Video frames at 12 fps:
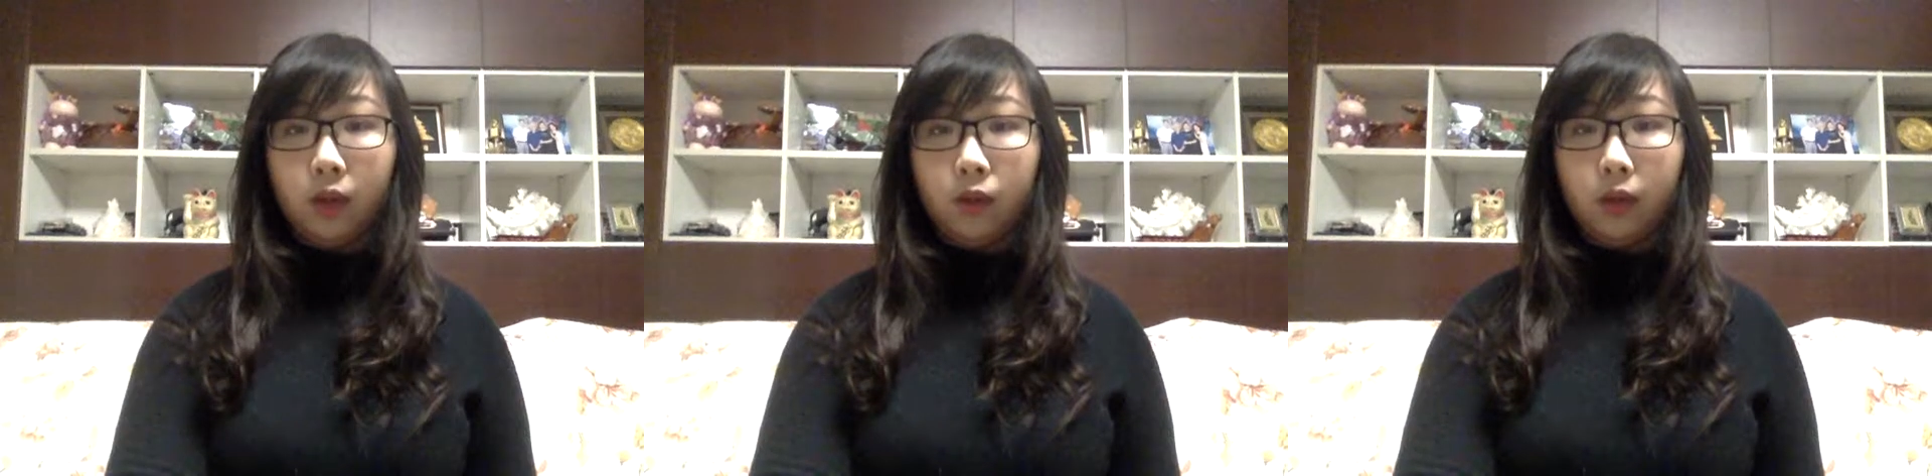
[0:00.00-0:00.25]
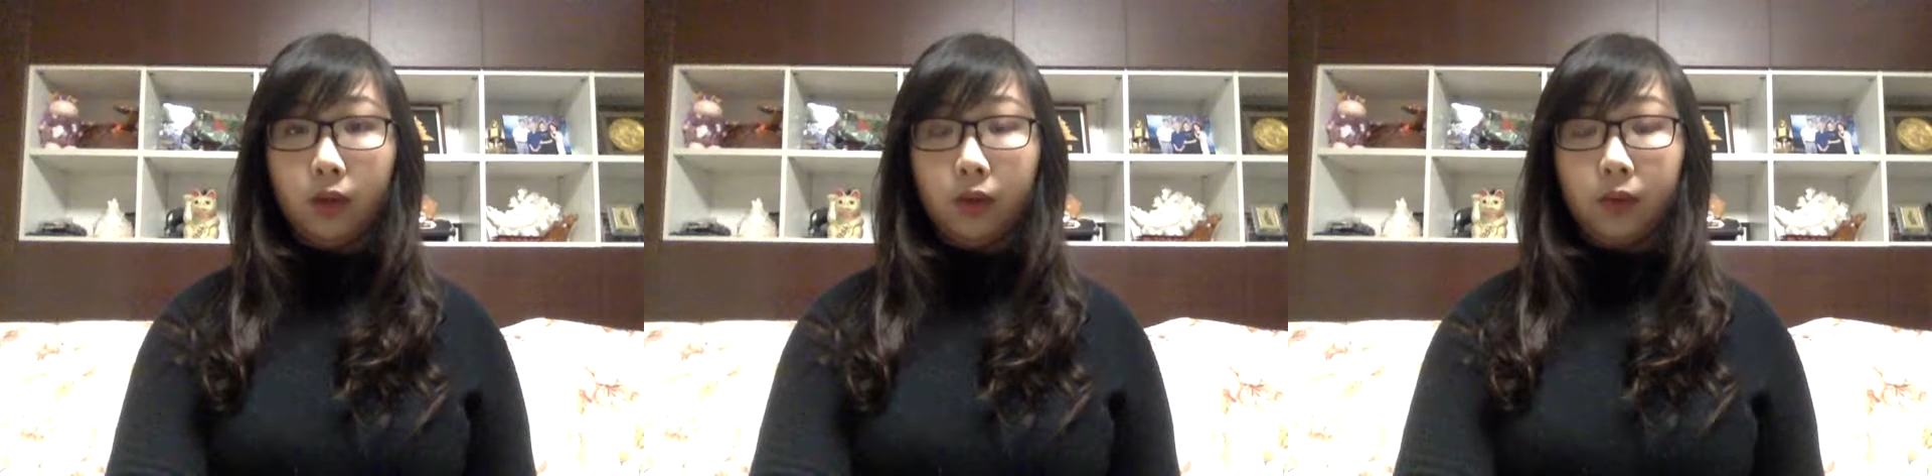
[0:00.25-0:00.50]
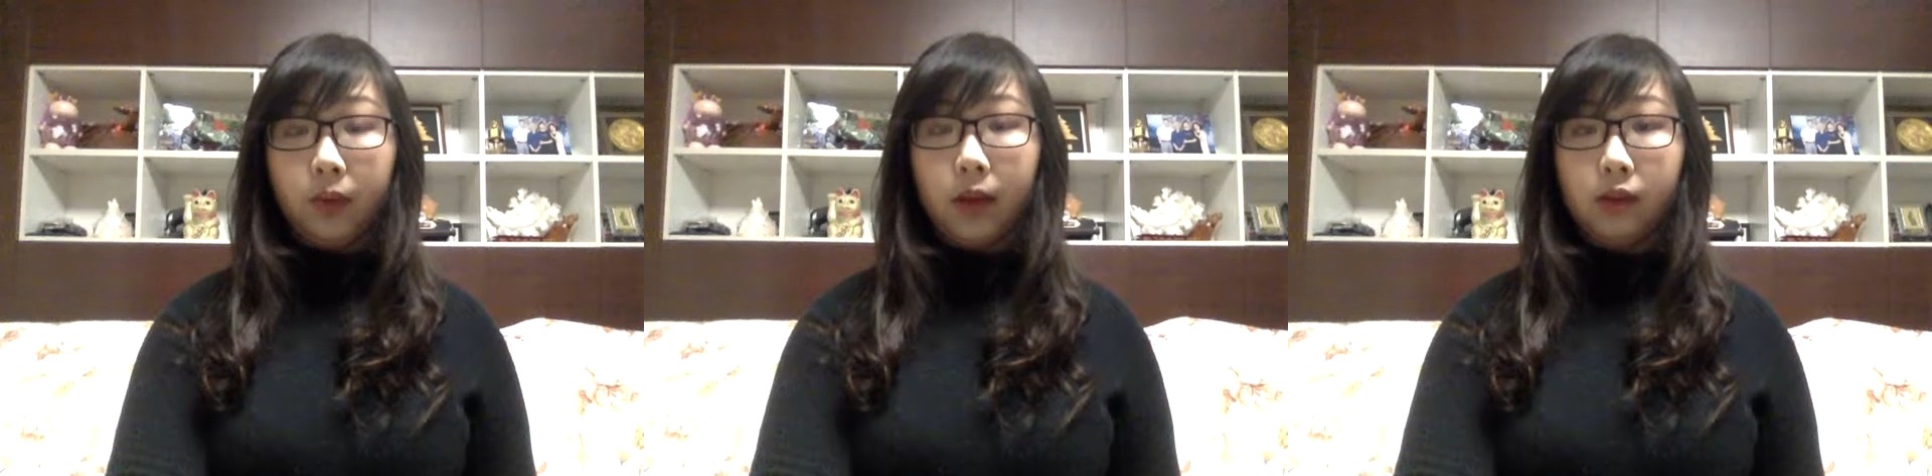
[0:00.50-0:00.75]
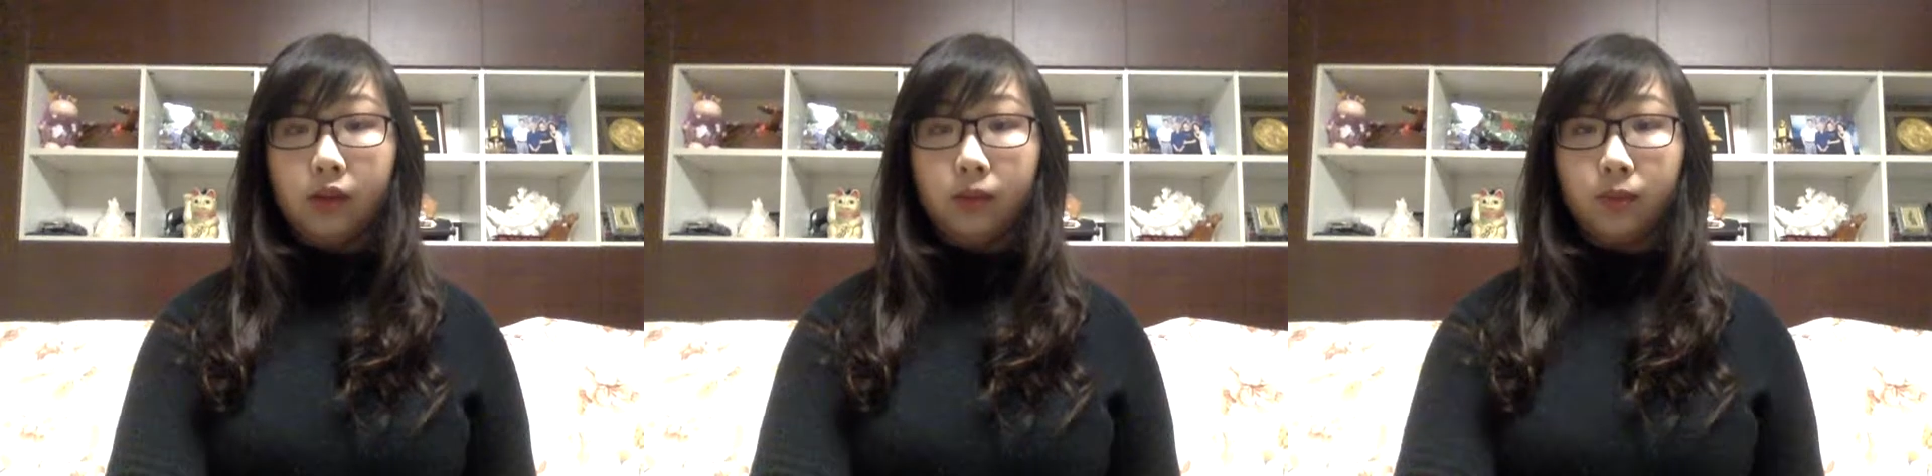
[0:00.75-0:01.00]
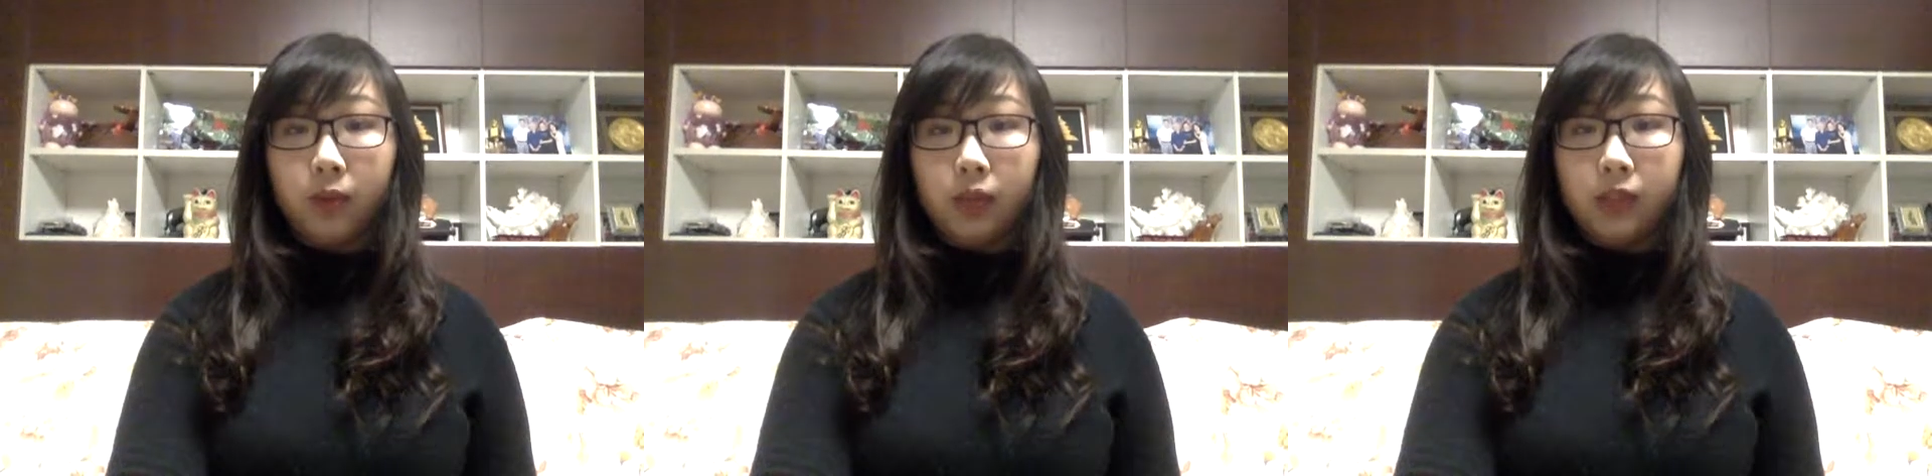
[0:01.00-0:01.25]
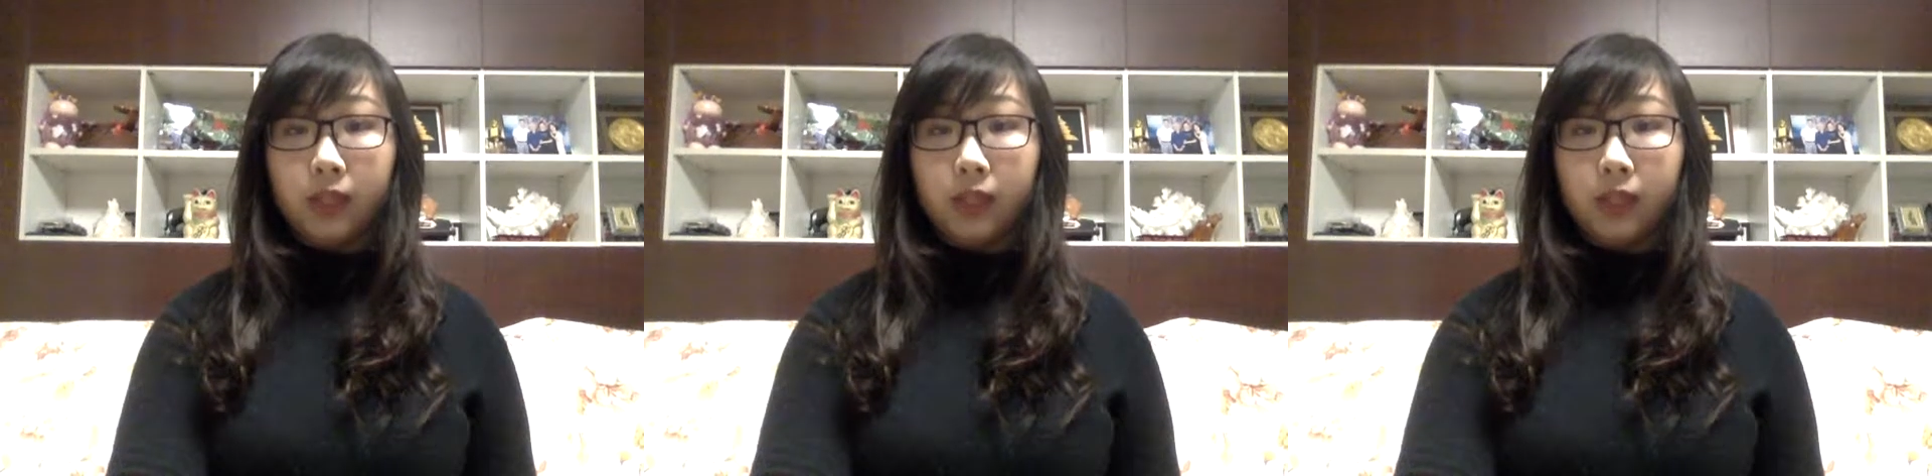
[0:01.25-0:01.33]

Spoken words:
to acquire separate